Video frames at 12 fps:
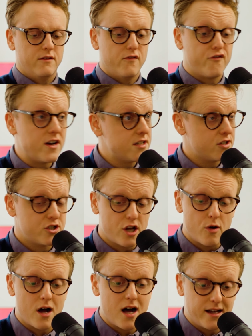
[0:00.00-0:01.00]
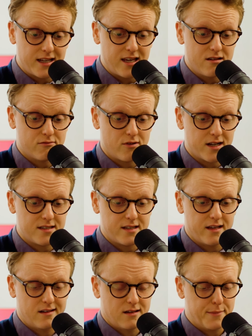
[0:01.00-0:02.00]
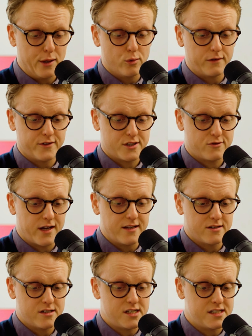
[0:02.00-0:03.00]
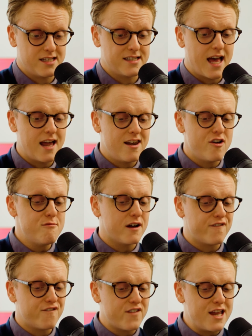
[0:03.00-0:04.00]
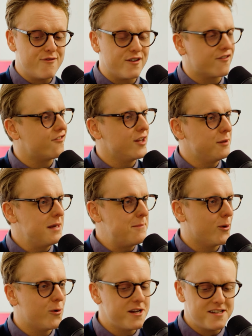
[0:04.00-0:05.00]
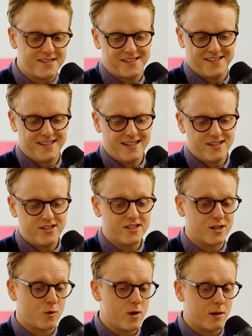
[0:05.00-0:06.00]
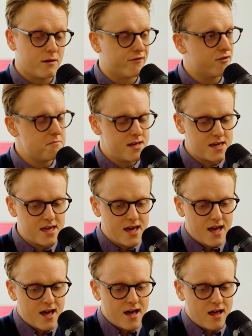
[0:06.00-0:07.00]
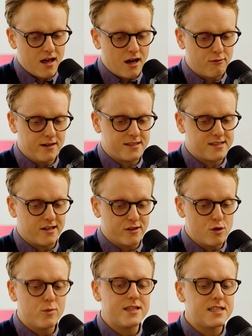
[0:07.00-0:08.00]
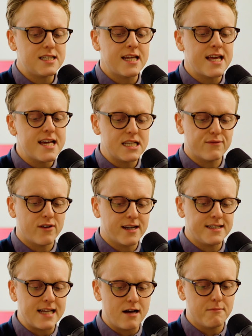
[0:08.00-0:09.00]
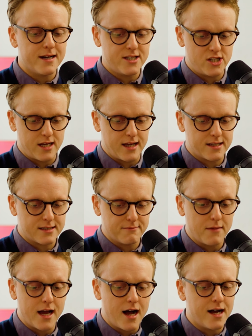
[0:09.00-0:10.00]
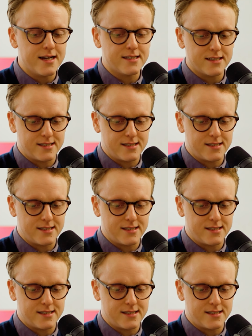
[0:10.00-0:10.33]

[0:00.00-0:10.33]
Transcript: Friend of the show, Honey, writes in about All of Us Strangers. She says, "Hello, my favourite filmy boys. Just a quick one from me. I write to tell you, with tears flooding down my cheeks, my eyes are